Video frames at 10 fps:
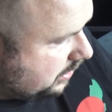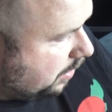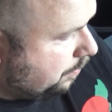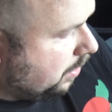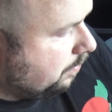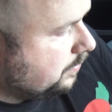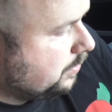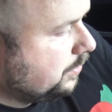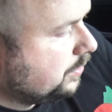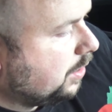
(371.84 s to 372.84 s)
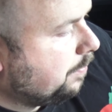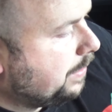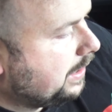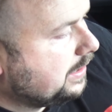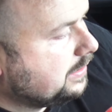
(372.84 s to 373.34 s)
not a problem. So we just go
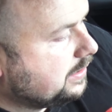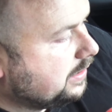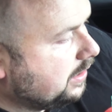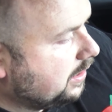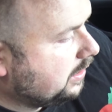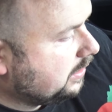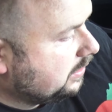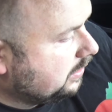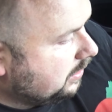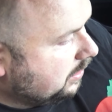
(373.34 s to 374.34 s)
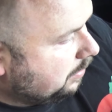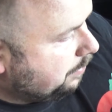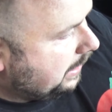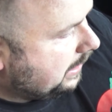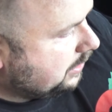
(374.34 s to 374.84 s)
back into
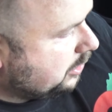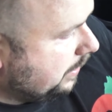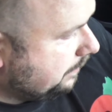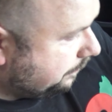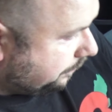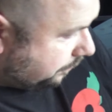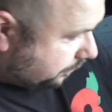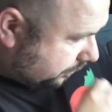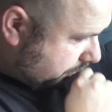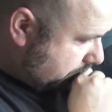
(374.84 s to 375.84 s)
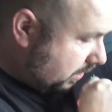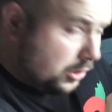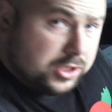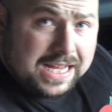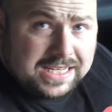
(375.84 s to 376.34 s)
it.
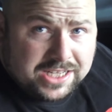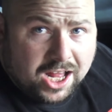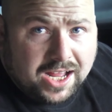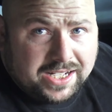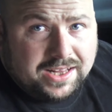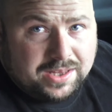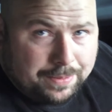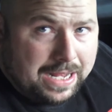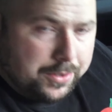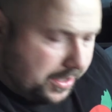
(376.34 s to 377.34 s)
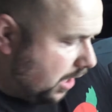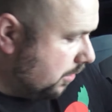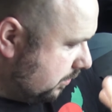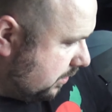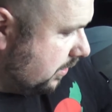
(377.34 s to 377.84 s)
Because I started it, the power
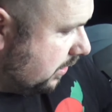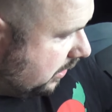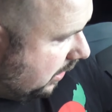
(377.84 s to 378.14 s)
goes, and